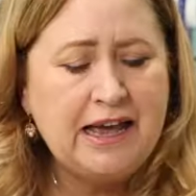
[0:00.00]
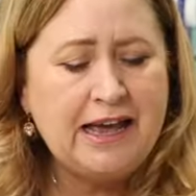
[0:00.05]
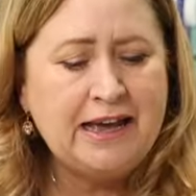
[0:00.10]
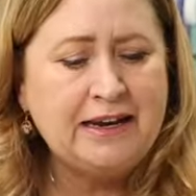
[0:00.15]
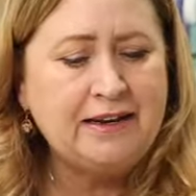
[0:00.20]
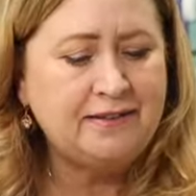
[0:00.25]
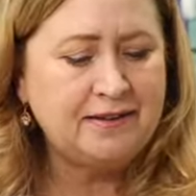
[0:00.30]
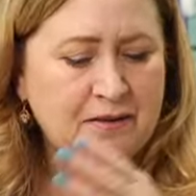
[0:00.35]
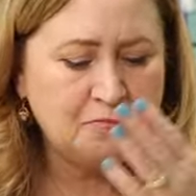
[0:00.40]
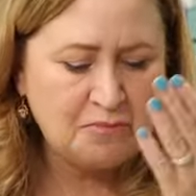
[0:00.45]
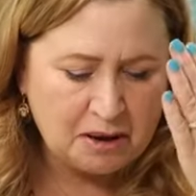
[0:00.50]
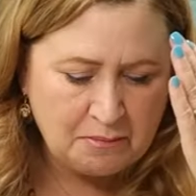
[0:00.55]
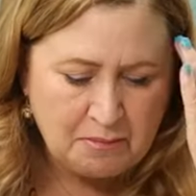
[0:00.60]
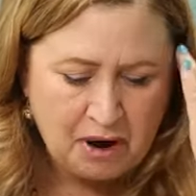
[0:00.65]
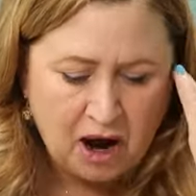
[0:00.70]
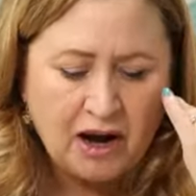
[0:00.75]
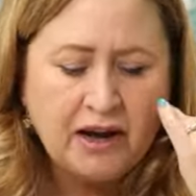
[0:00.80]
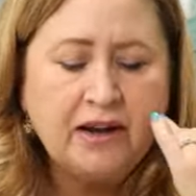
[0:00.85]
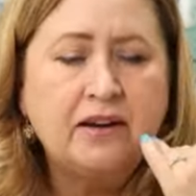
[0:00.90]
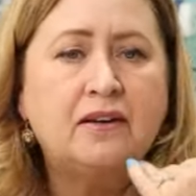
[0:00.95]
And it's in my
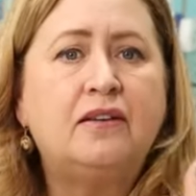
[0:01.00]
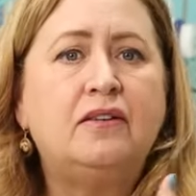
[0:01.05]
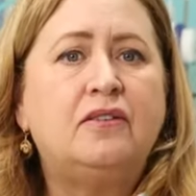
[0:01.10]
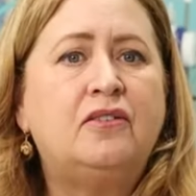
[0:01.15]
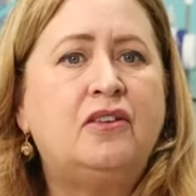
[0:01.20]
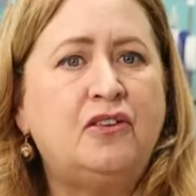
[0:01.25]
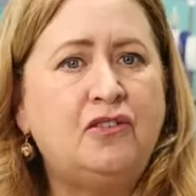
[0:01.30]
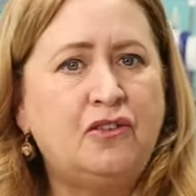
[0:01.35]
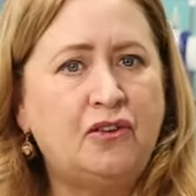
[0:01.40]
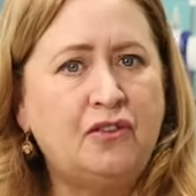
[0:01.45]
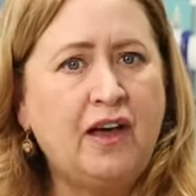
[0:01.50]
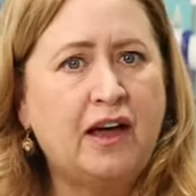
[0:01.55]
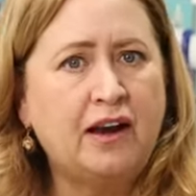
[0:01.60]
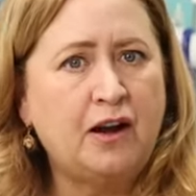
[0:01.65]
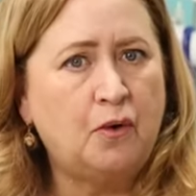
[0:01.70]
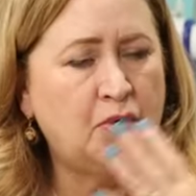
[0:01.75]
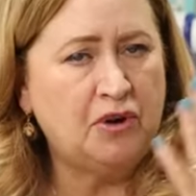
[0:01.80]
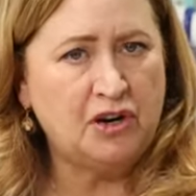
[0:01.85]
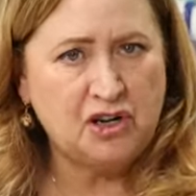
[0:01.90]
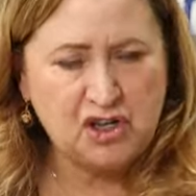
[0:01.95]
mind to do
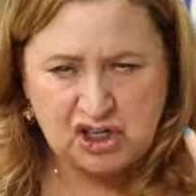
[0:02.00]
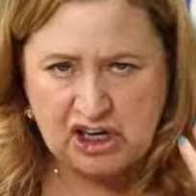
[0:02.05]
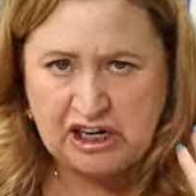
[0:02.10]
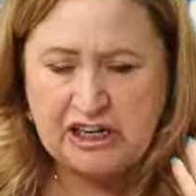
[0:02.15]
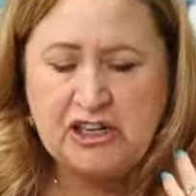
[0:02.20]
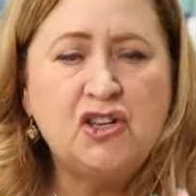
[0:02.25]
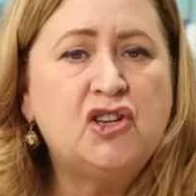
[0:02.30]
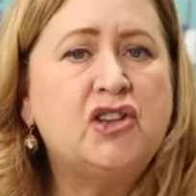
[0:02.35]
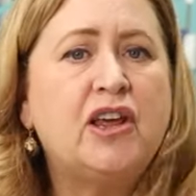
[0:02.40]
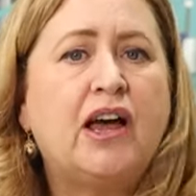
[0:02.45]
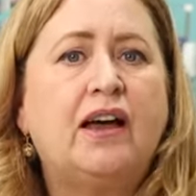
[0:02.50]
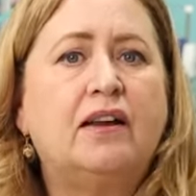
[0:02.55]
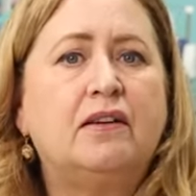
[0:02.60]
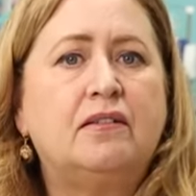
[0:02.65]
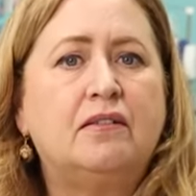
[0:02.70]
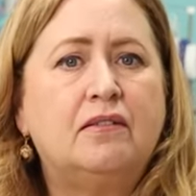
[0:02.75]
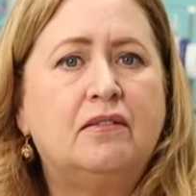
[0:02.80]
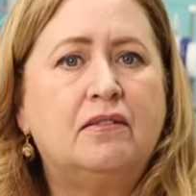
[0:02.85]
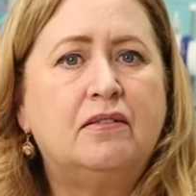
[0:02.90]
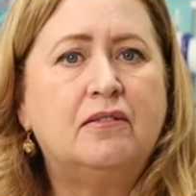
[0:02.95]
that. I want to change that
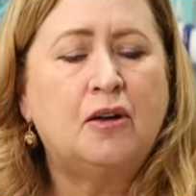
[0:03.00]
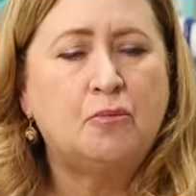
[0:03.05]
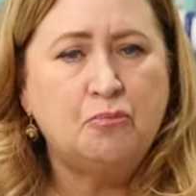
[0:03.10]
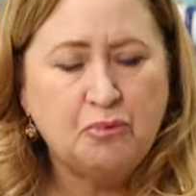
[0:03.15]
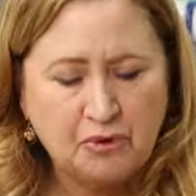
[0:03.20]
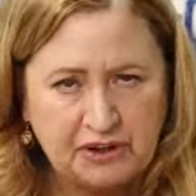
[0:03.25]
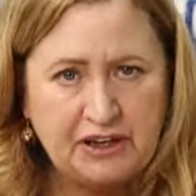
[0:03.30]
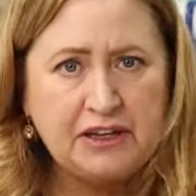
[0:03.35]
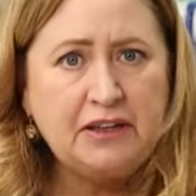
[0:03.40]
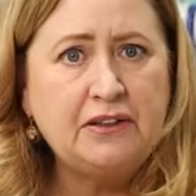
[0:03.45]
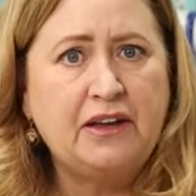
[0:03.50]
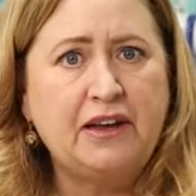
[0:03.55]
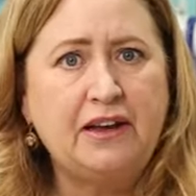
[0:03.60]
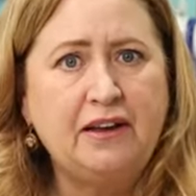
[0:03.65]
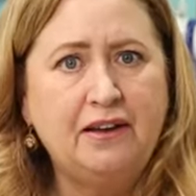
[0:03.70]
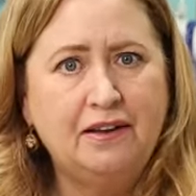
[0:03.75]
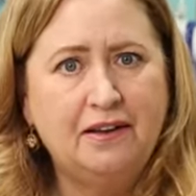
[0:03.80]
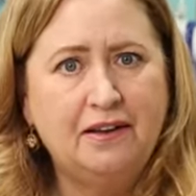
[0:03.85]
completely.